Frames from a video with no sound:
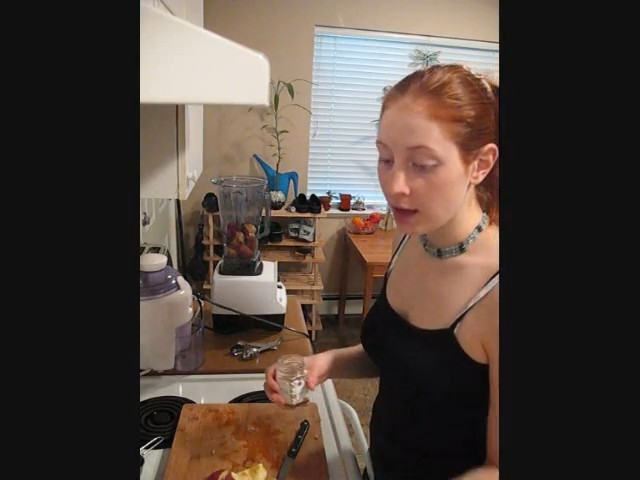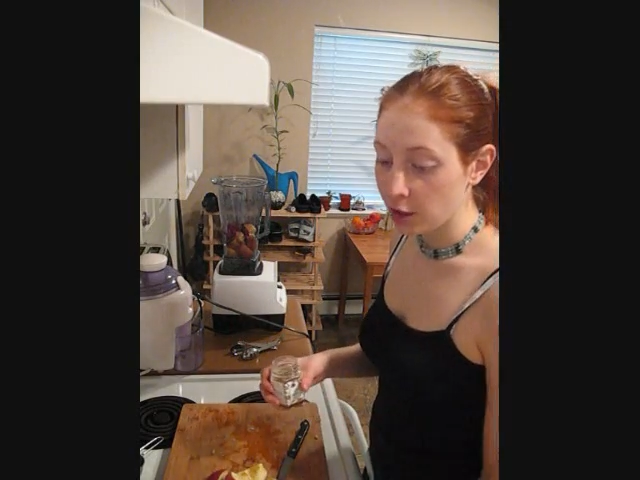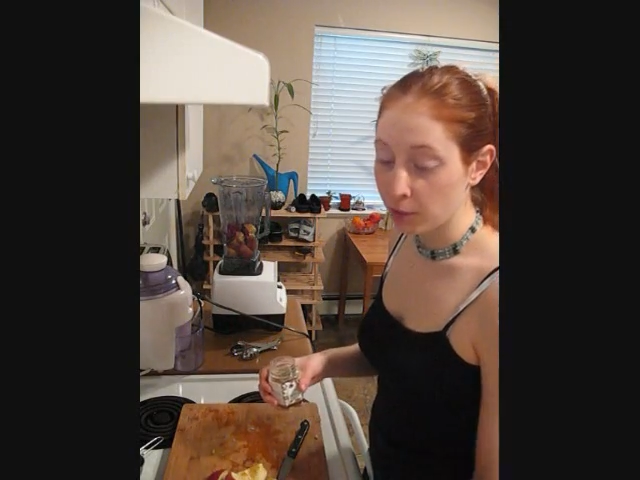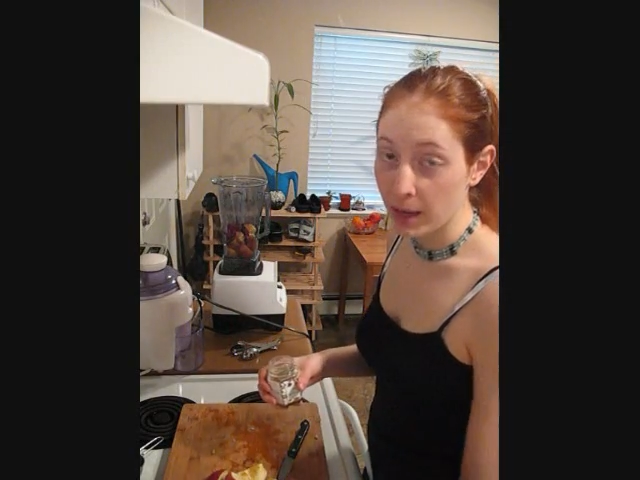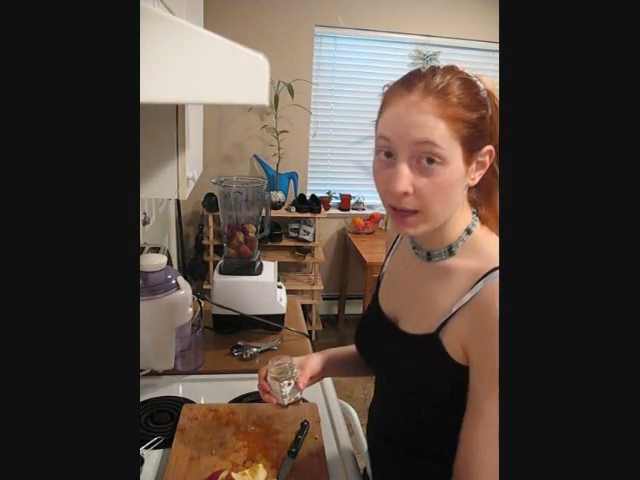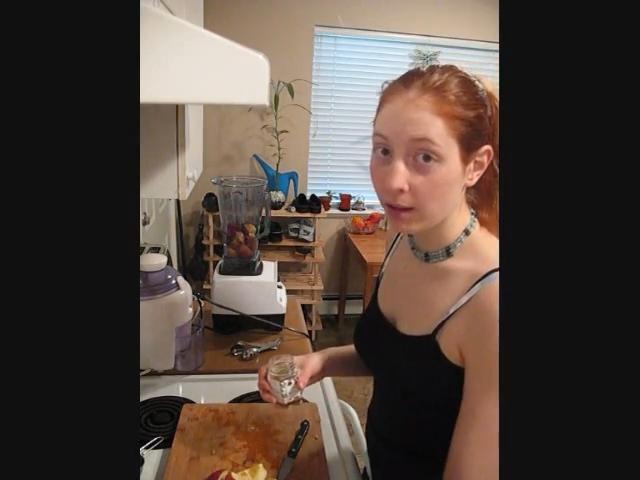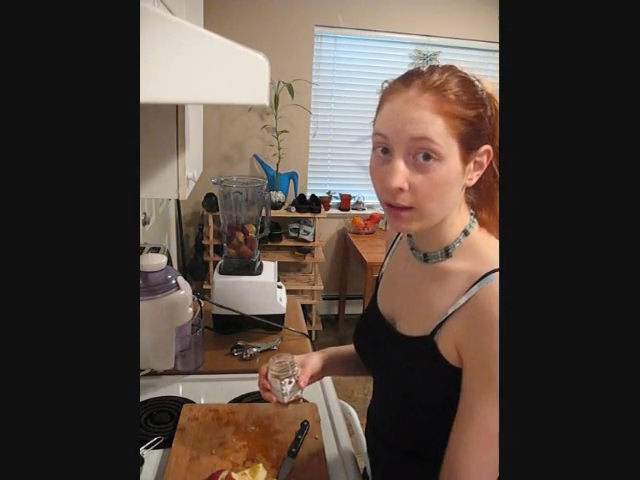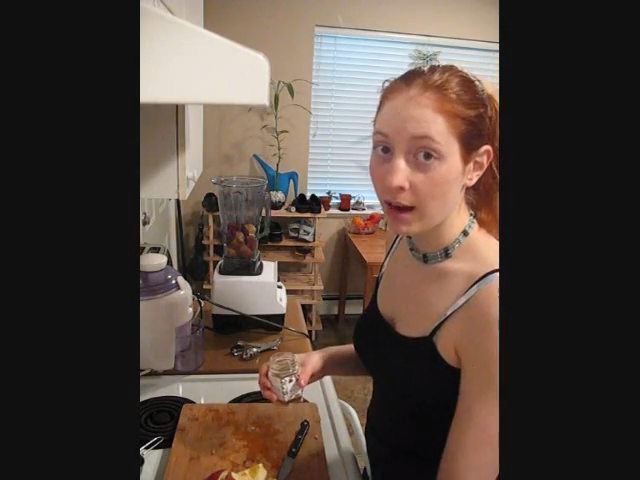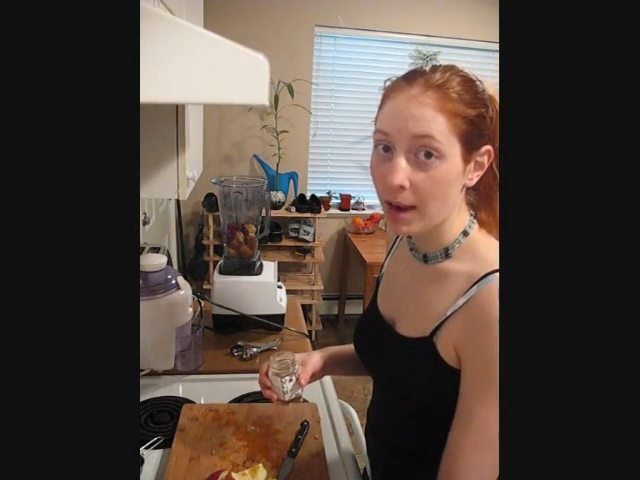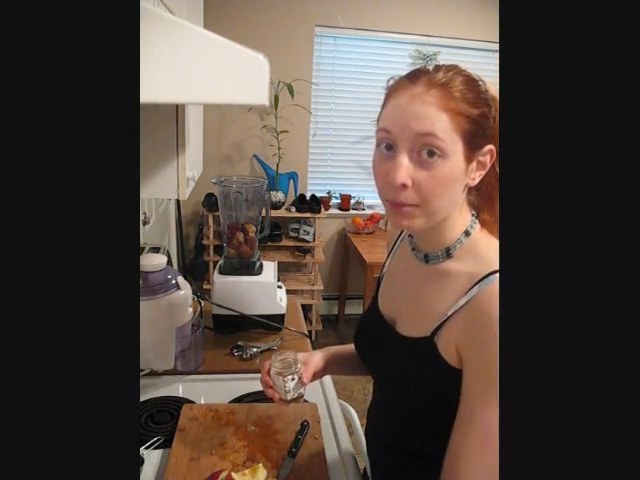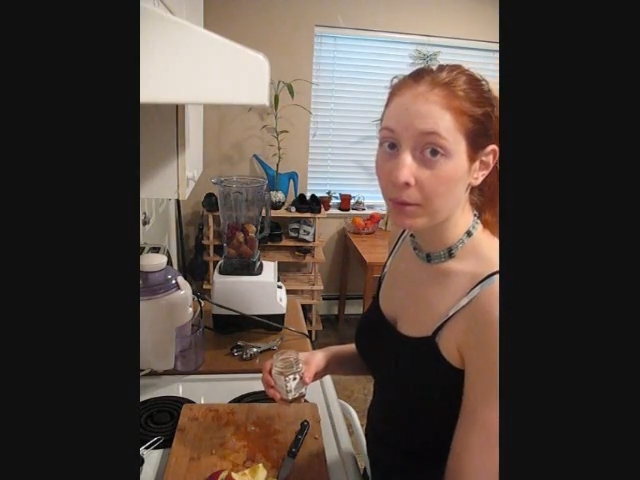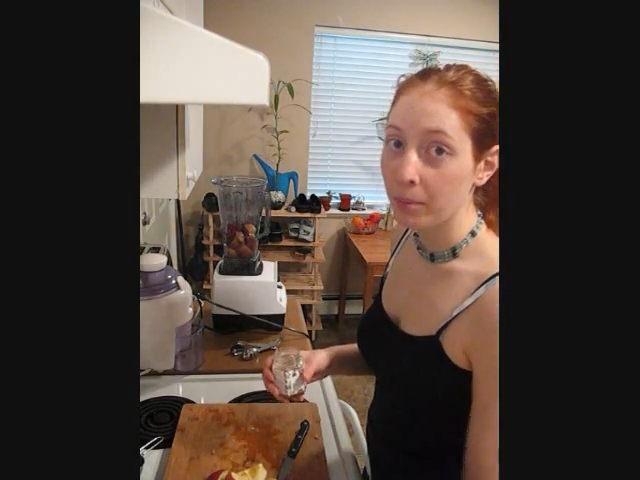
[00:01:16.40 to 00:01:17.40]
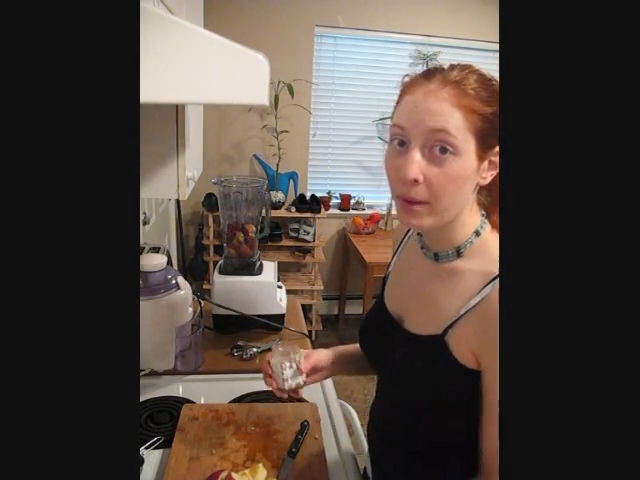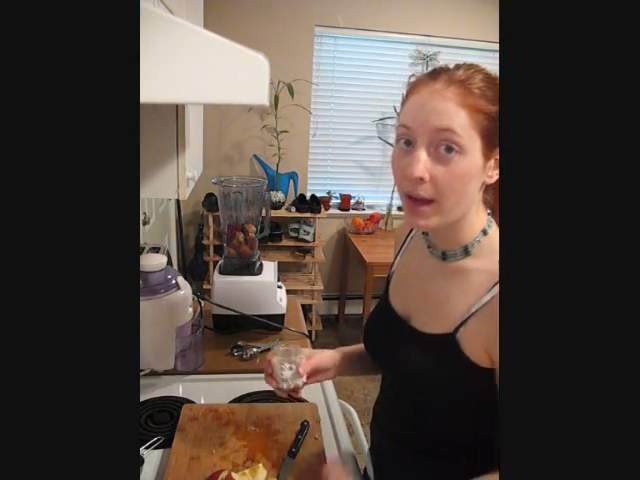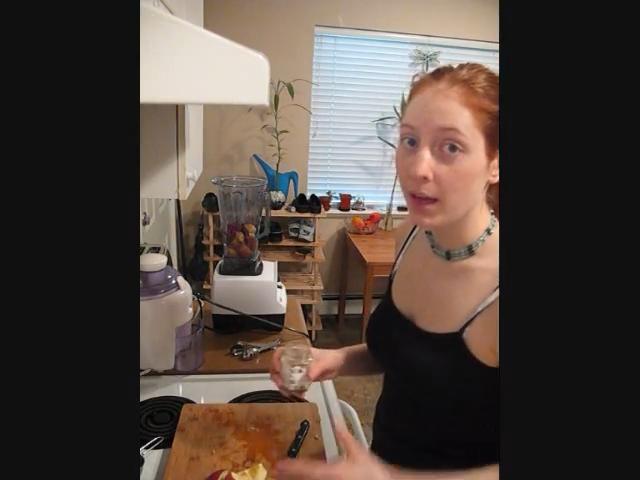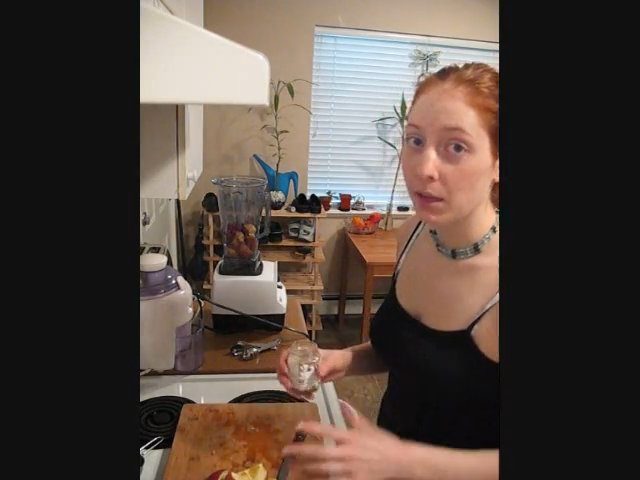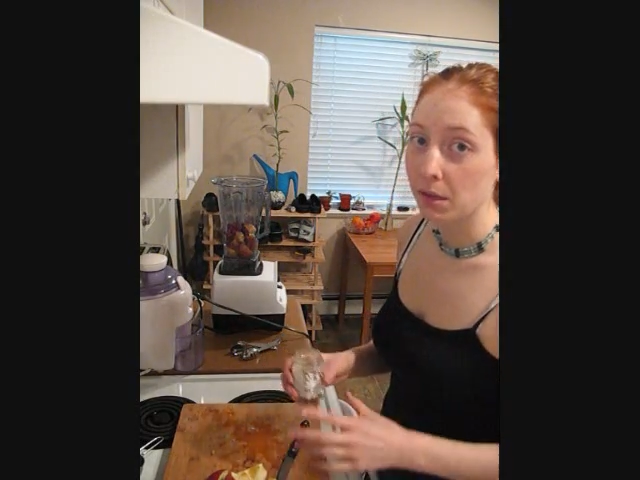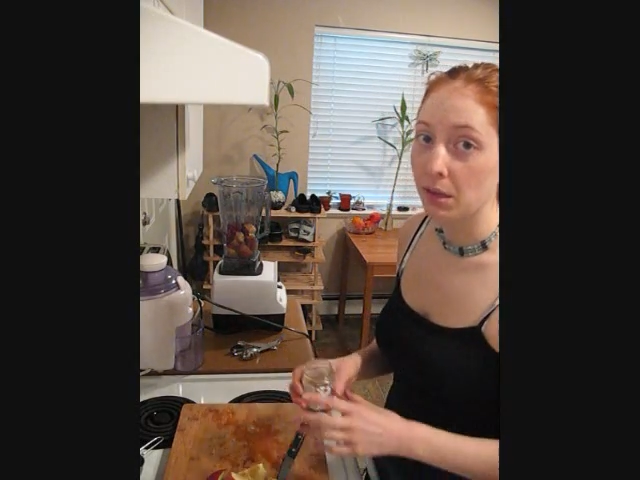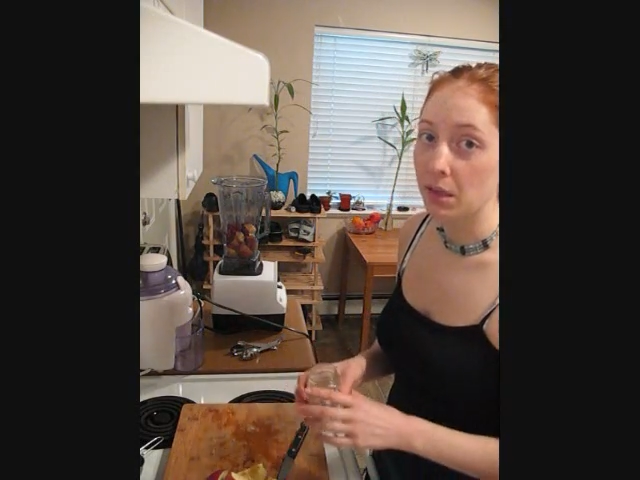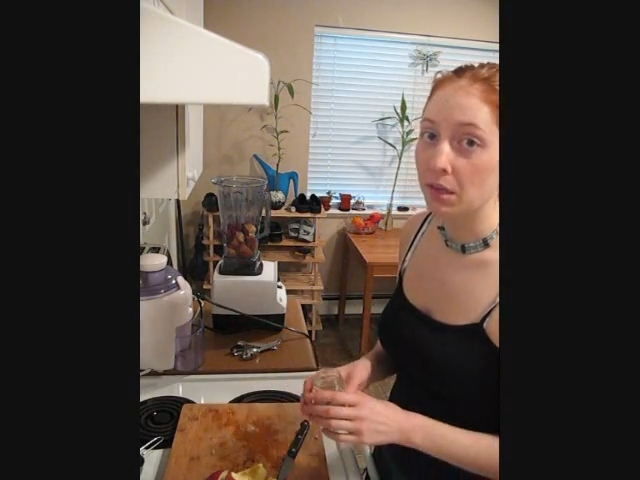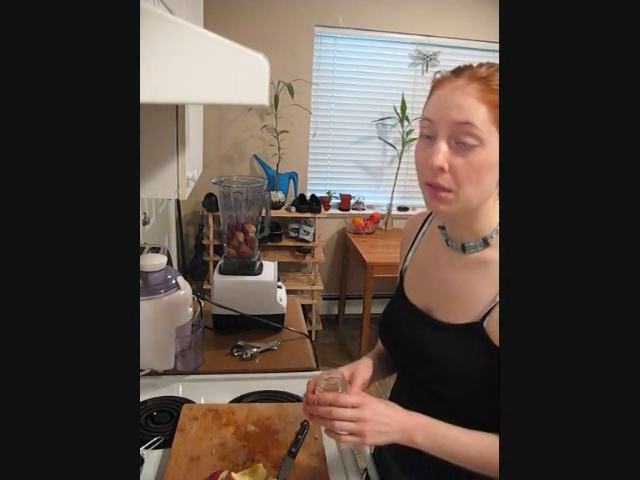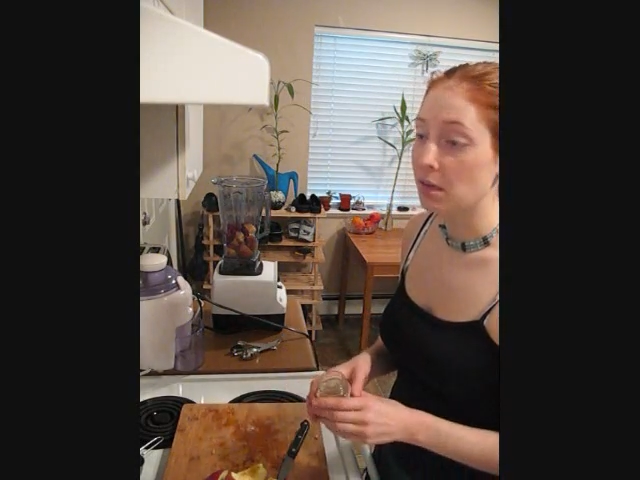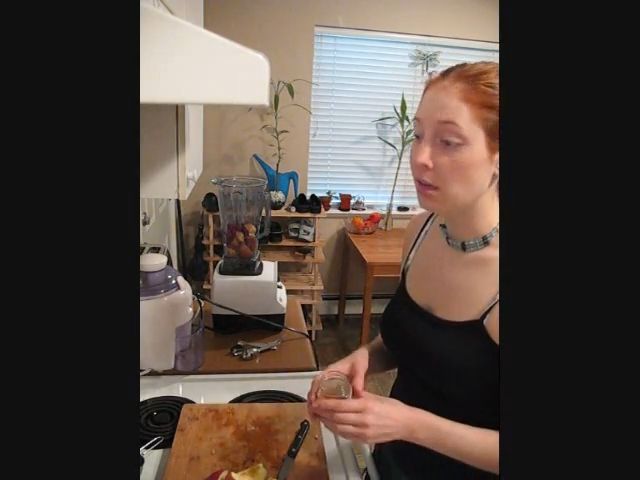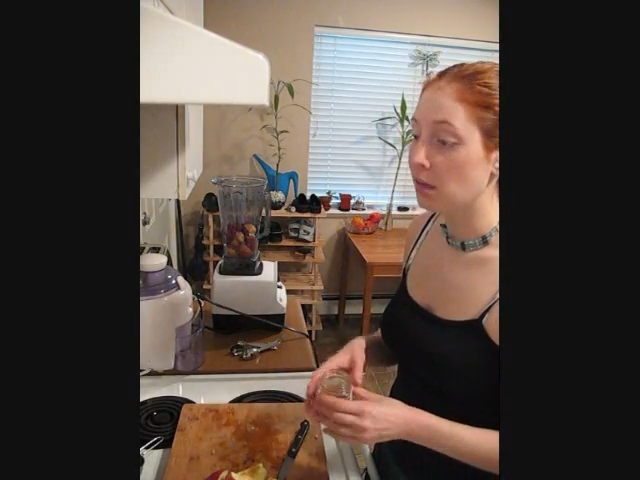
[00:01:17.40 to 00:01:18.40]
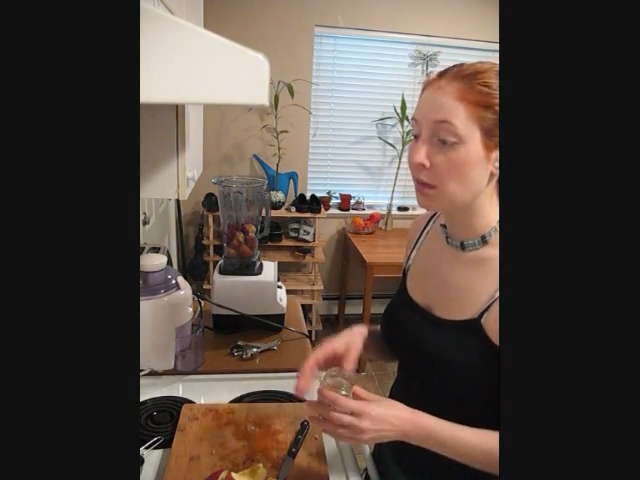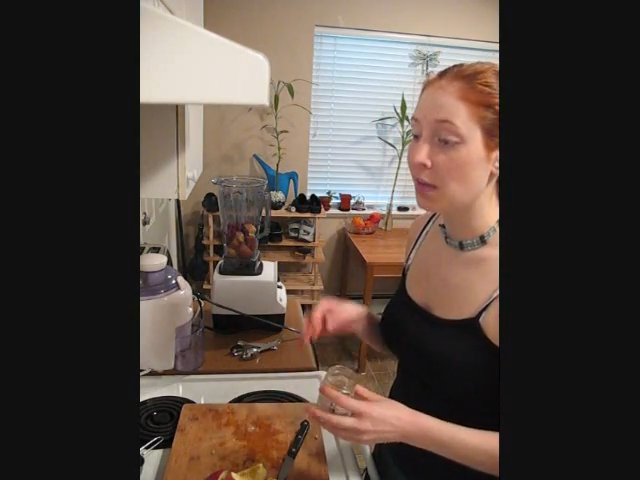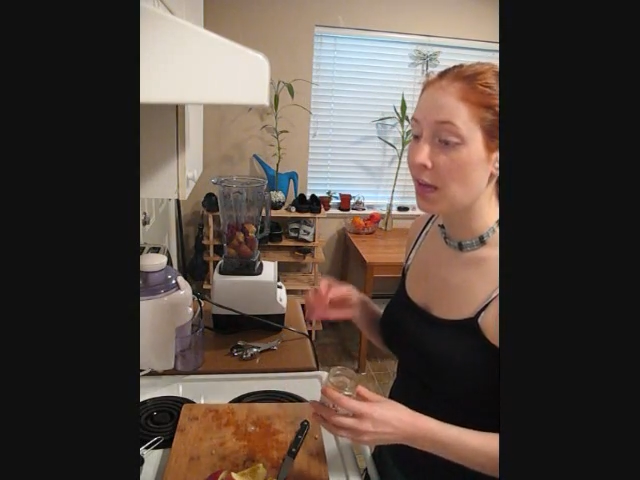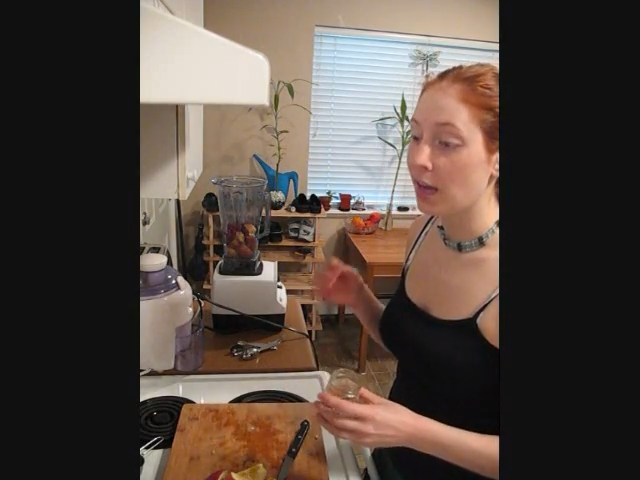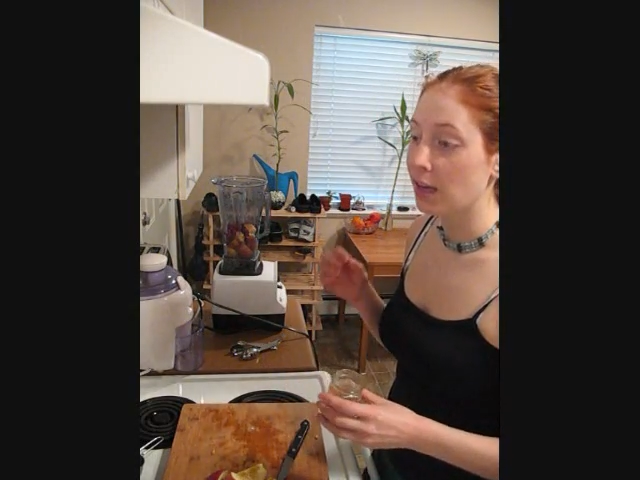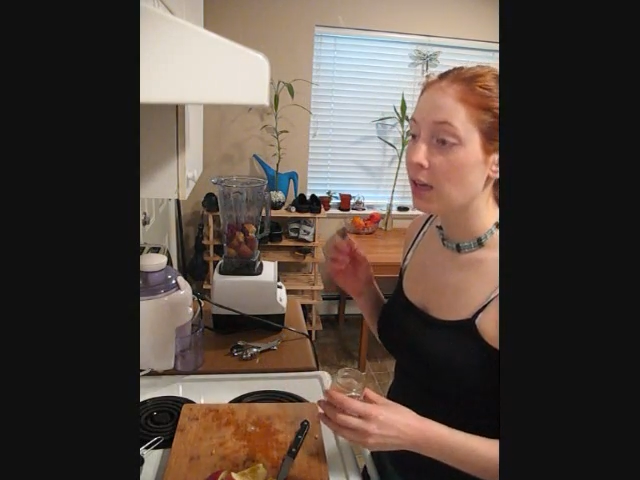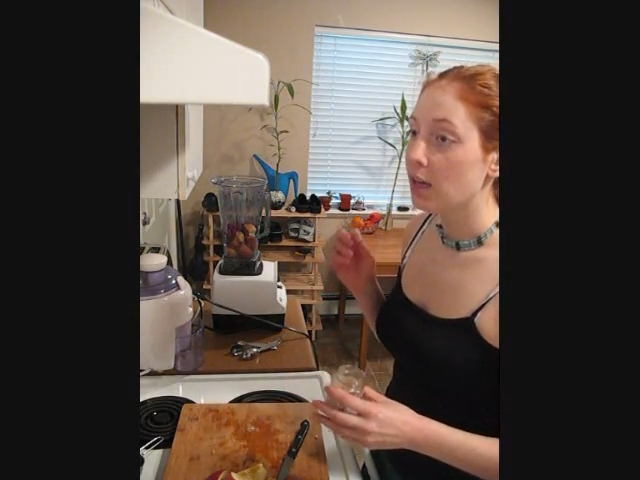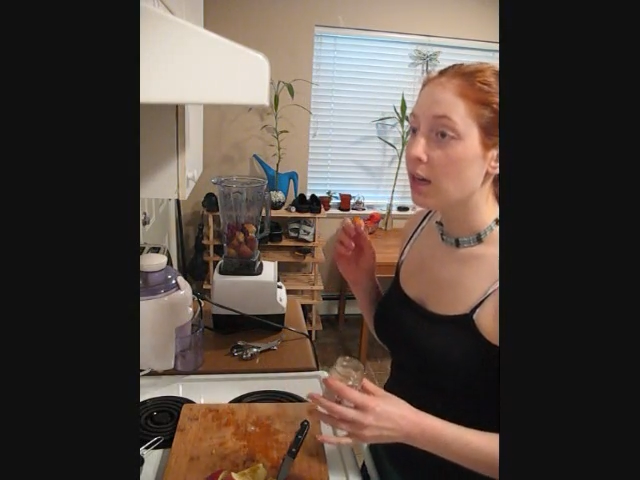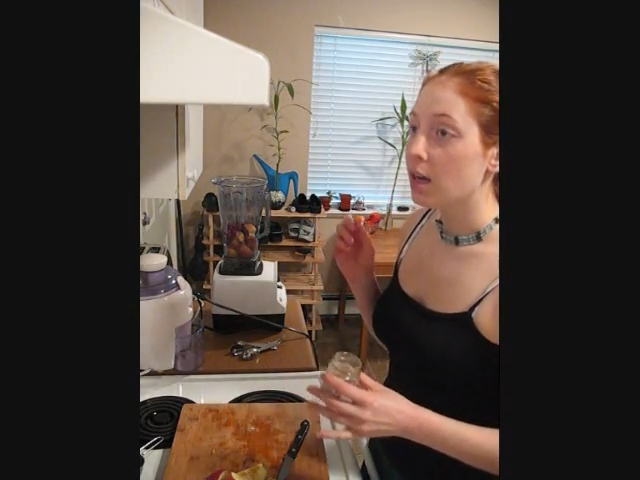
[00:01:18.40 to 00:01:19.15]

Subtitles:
your regular apple pie seasoning, say